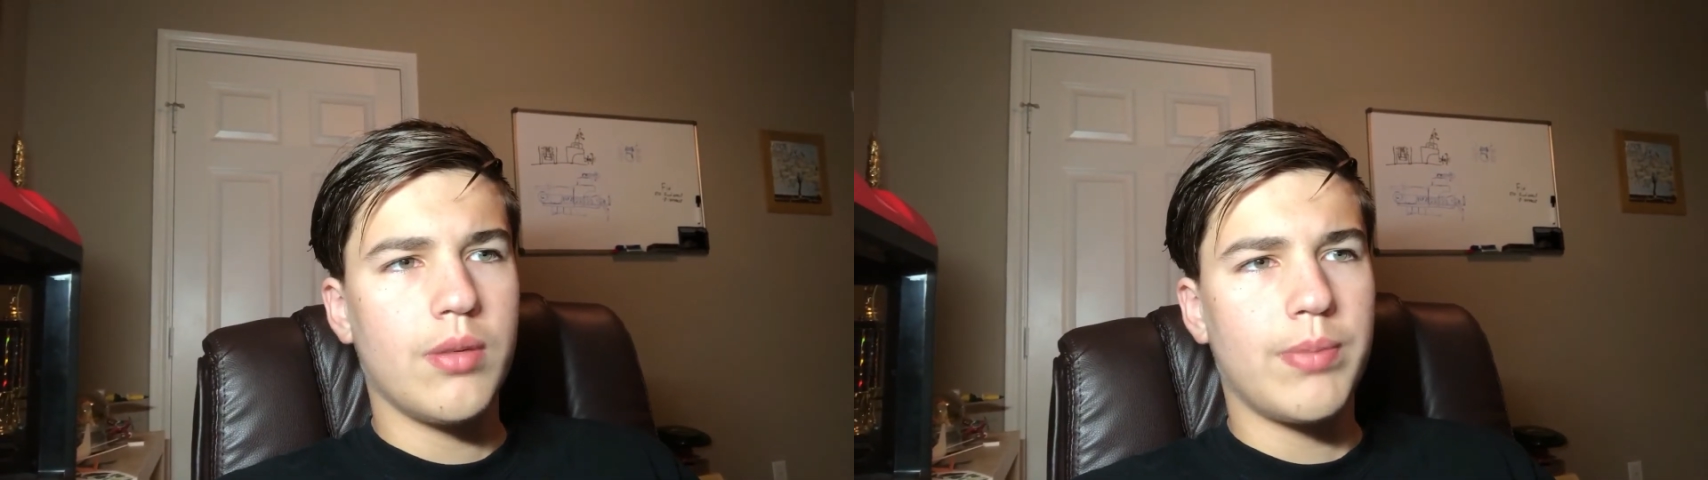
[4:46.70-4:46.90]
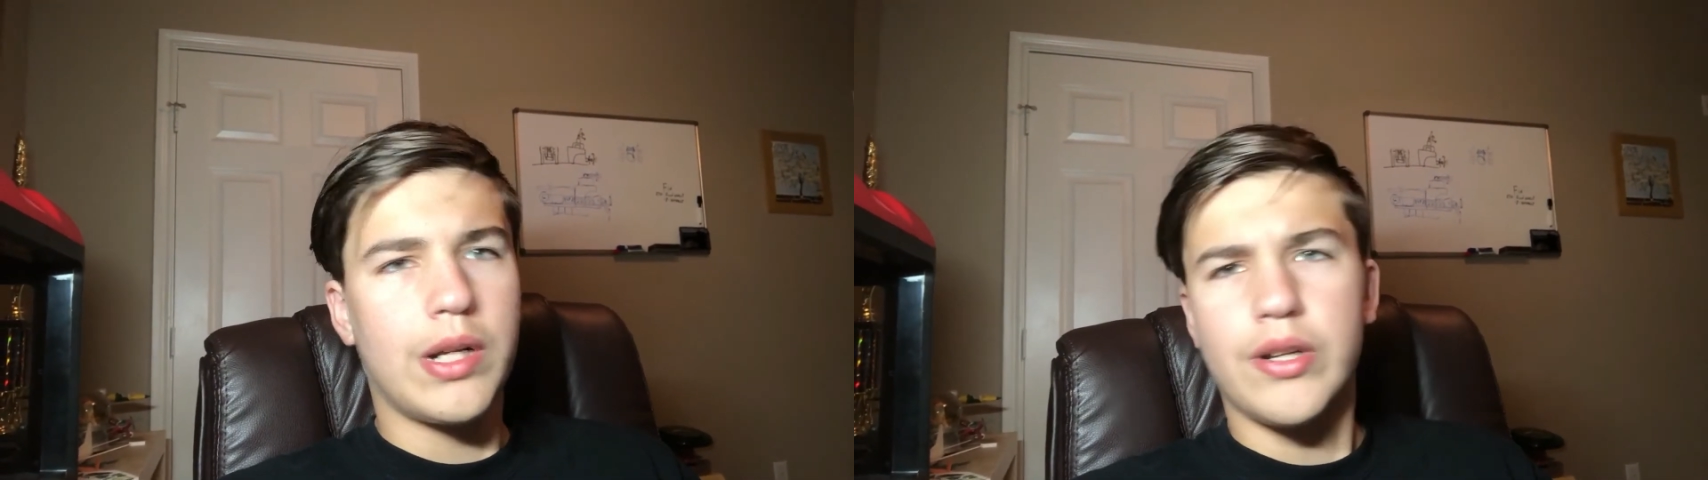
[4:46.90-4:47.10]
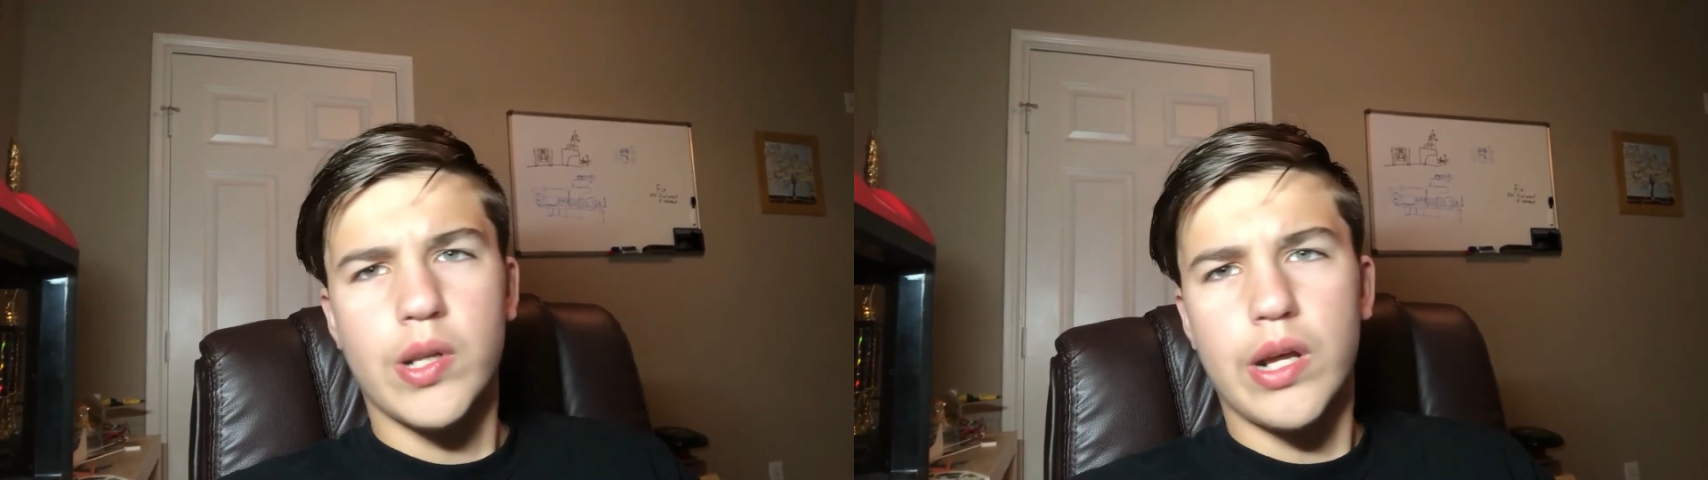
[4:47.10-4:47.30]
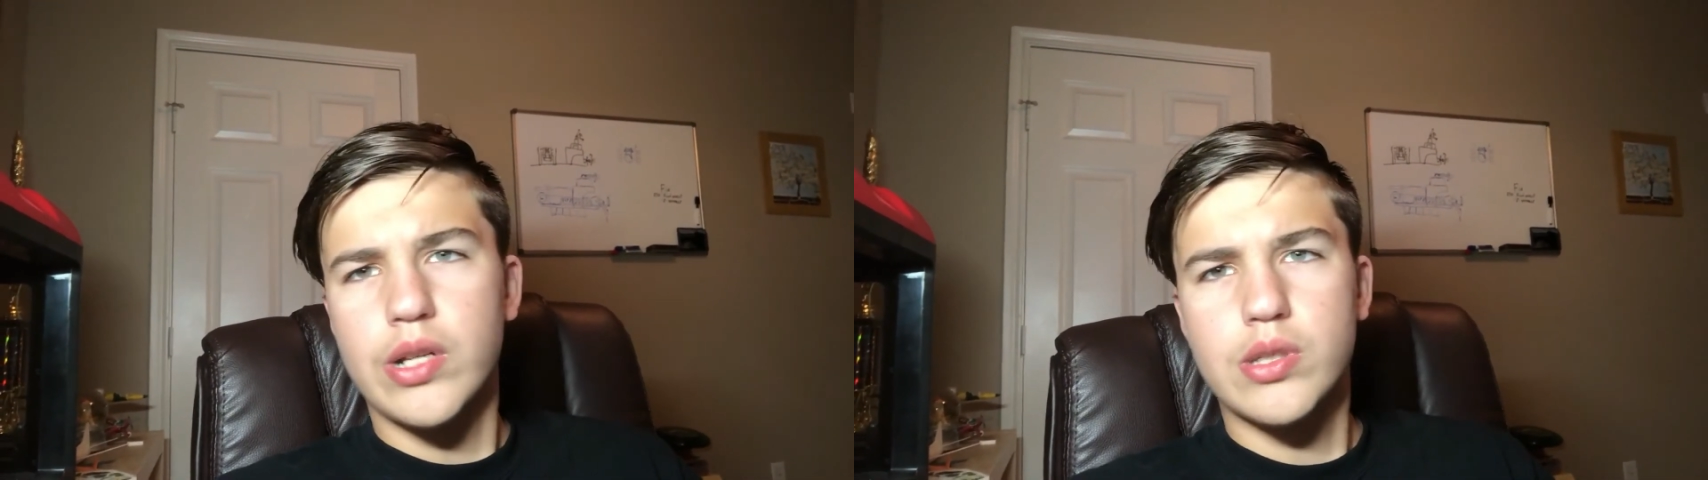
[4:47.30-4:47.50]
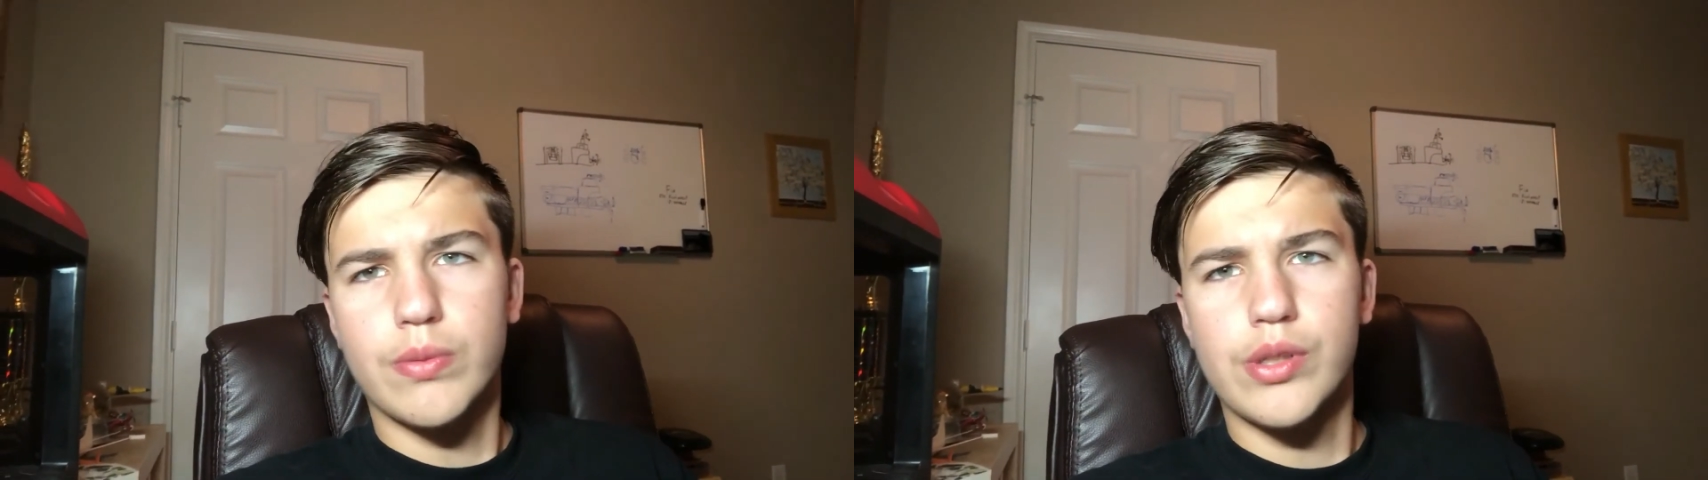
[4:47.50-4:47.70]
But I don't know, I
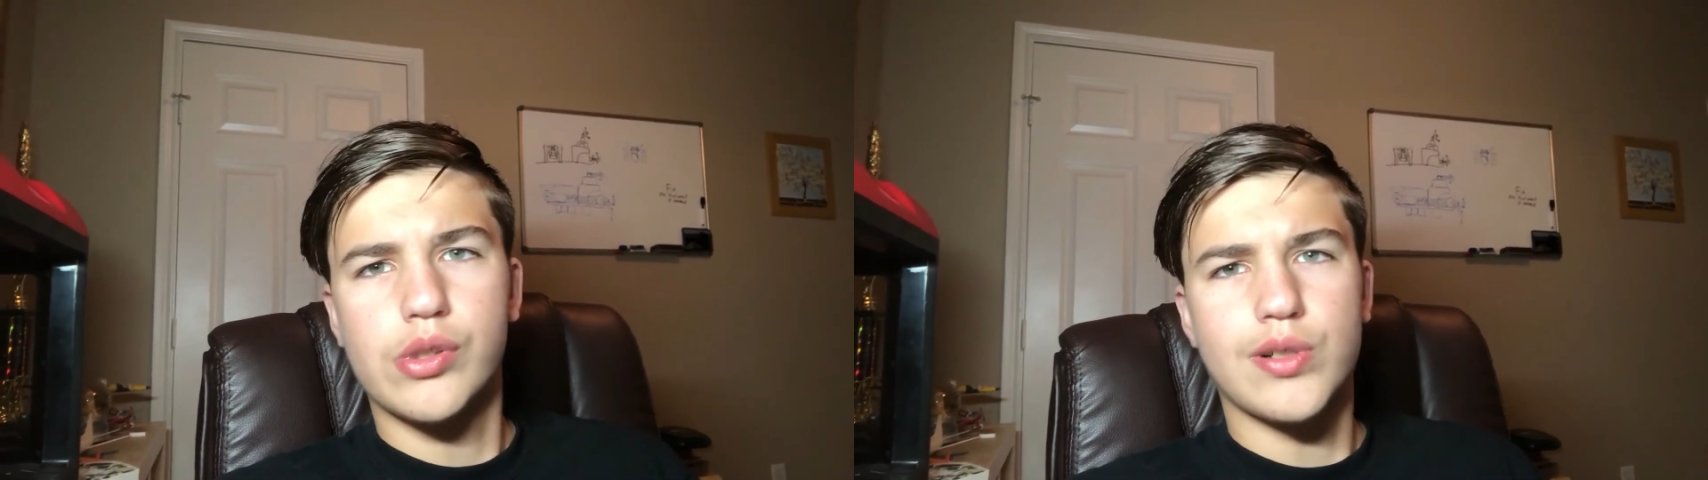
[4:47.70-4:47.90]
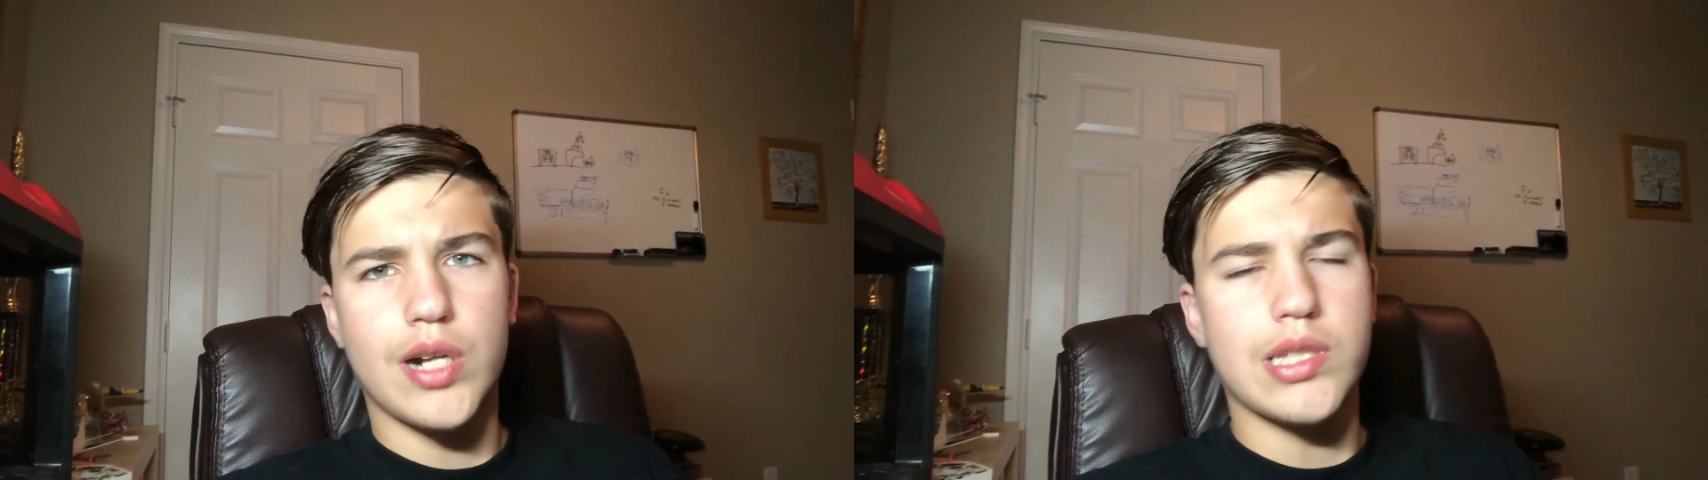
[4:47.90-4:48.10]
just wanted to try